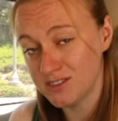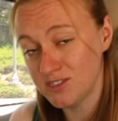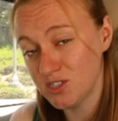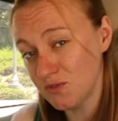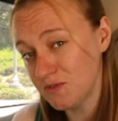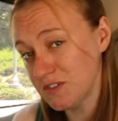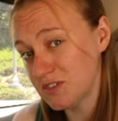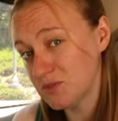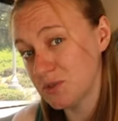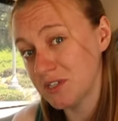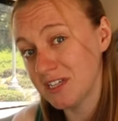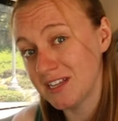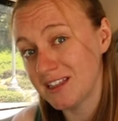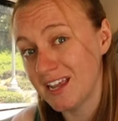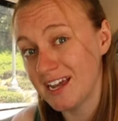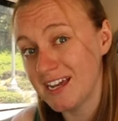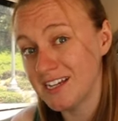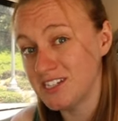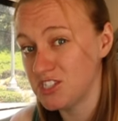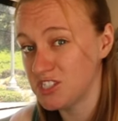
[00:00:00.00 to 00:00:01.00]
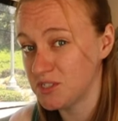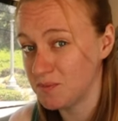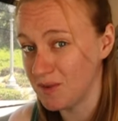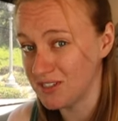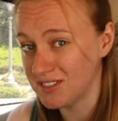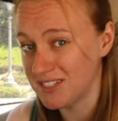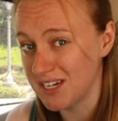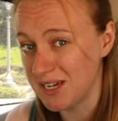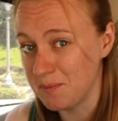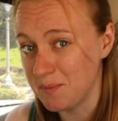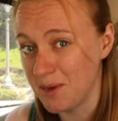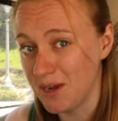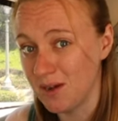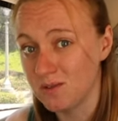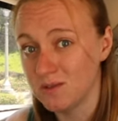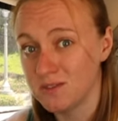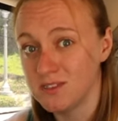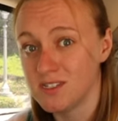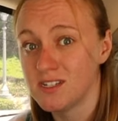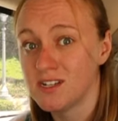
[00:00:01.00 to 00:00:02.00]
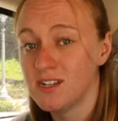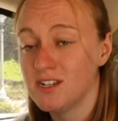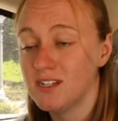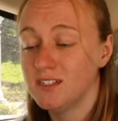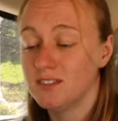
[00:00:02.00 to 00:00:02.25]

Sophie's really light, she's about 10 pounds,